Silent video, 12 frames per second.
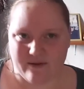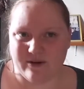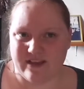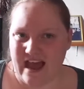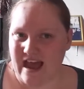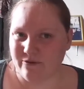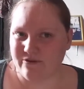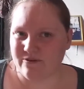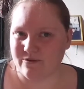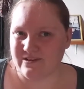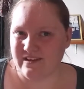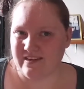with the house
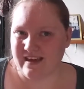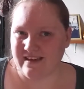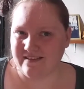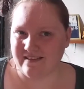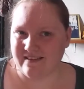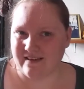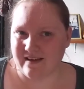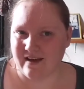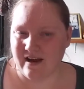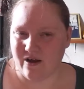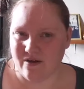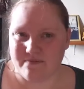sorting things, is that
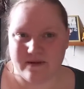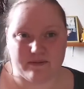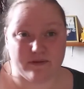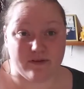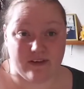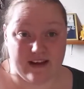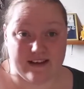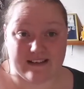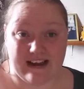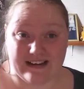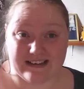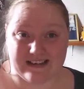a lot of people sit
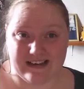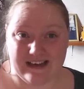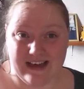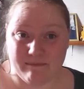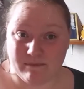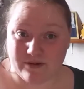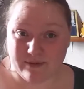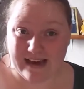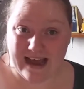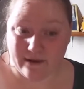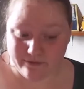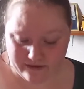actually in
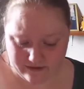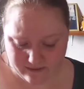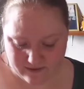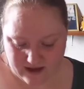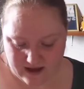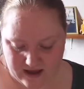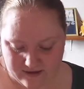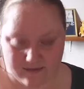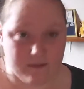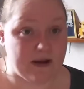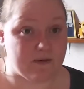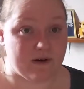between houses.
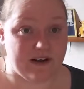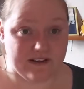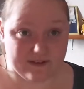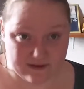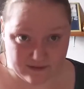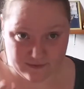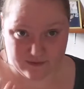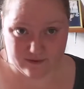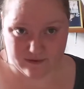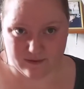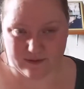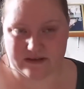So the big one is
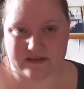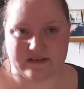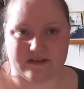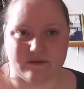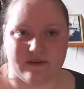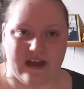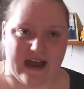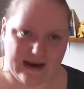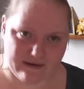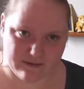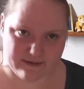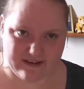Gryffindor, which is the one that
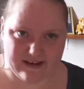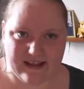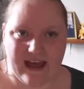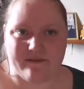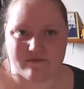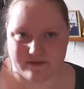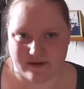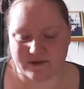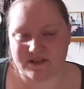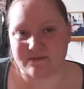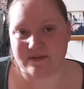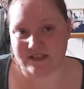Harry was in, that everybody
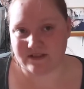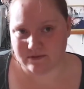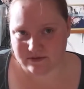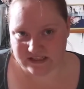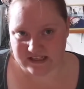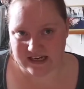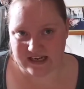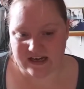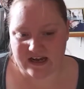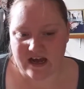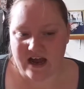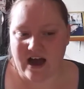wants to be sorted
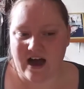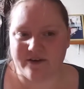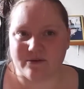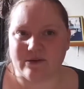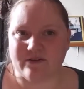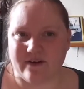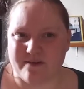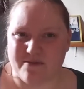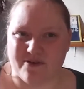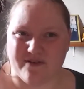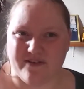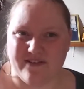in. I'd always felt
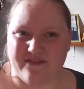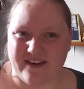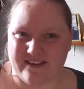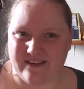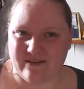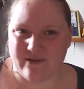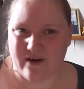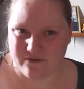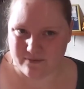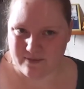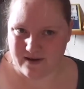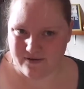more of an affinity with
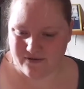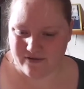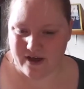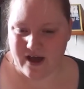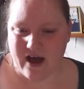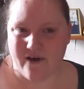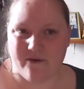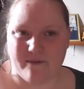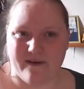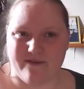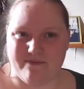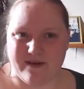Hufflepuff.
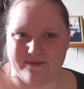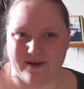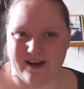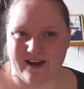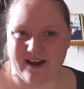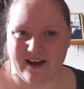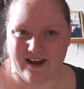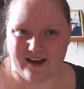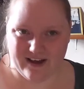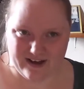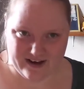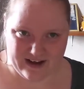Hufflepuff people
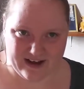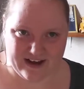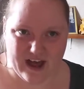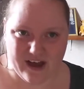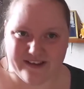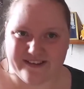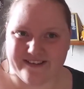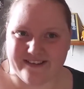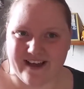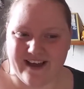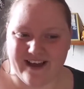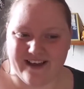are nice,